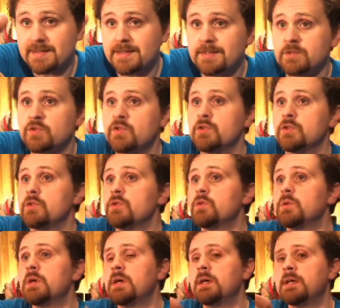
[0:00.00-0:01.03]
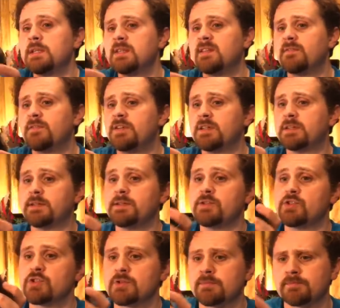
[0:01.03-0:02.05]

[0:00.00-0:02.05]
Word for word: into the village.